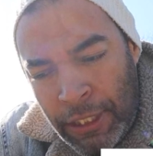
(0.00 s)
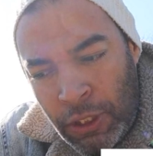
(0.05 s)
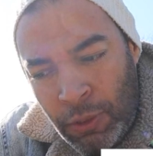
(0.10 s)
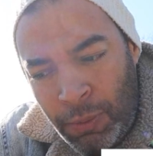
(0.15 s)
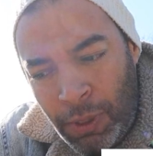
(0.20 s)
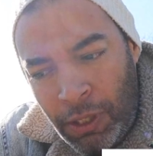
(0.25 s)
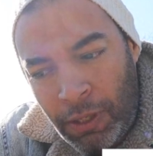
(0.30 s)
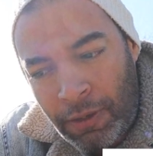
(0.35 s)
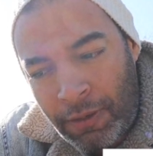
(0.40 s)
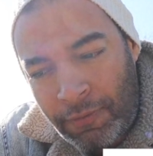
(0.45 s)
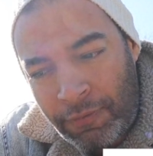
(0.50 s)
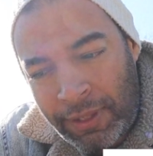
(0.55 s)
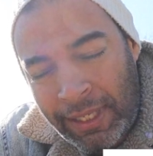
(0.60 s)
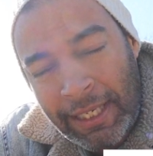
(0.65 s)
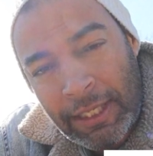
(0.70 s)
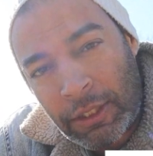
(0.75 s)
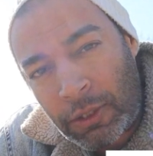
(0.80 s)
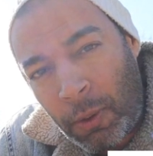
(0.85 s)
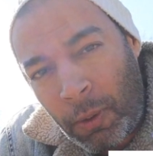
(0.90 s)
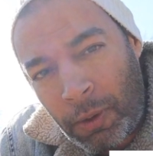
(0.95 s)
do a lot of
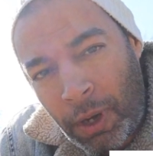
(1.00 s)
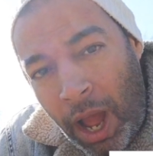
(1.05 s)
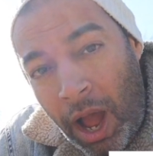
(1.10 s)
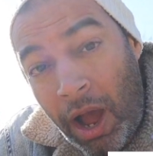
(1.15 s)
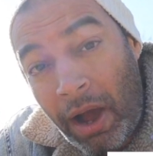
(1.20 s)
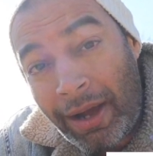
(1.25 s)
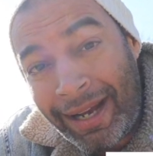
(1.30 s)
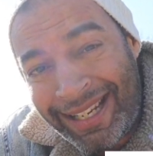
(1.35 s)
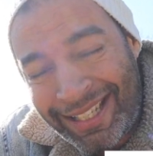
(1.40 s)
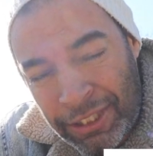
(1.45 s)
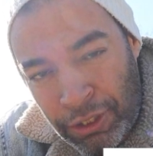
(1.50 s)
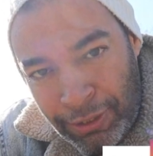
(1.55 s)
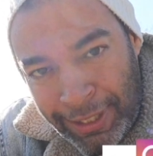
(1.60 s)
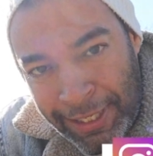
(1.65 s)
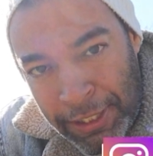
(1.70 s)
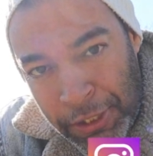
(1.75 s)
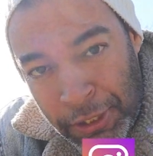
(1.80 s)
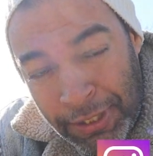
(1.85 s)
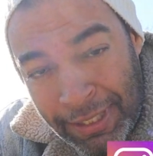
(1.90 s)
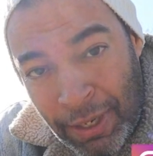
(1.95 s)
things called
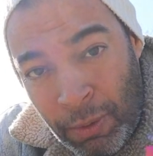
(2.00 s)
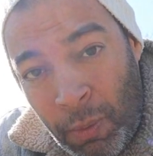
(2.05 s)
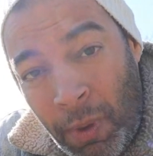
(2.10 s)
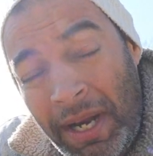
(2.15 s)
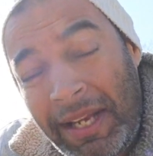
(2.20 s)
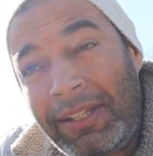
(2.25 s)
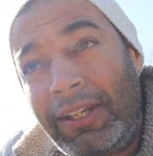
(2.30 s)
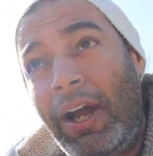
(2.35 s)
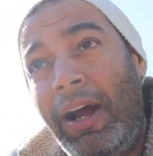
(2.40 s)
isolation. Now, what is